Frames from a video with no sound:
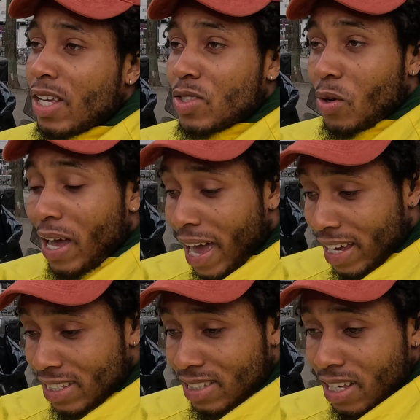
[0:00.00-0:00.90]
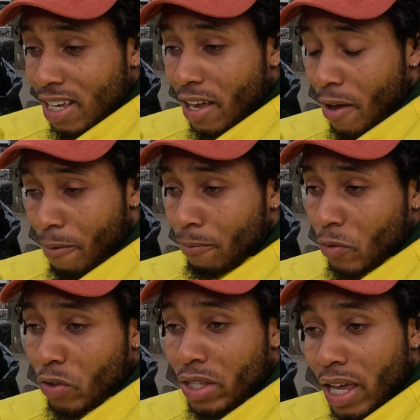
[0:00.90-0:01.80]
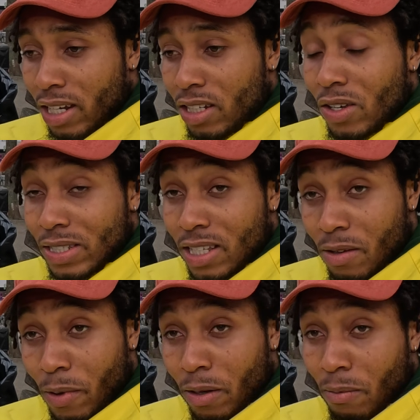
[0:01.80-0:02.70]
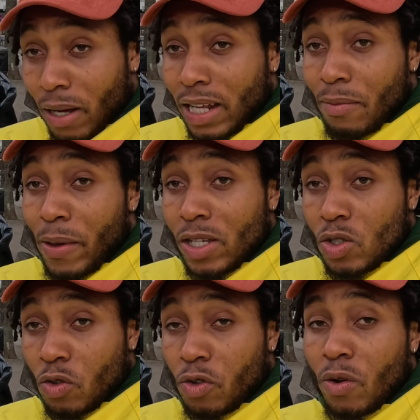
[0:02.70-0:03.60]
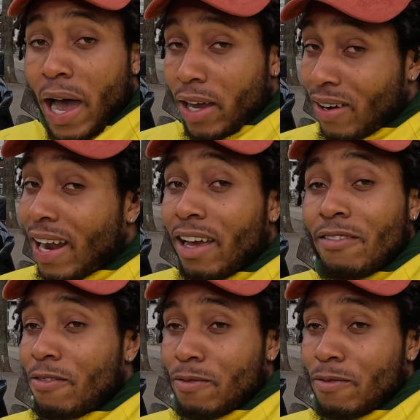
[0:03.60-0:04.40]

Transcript: So guys, retaining your semen, man, it makes you feel high on life.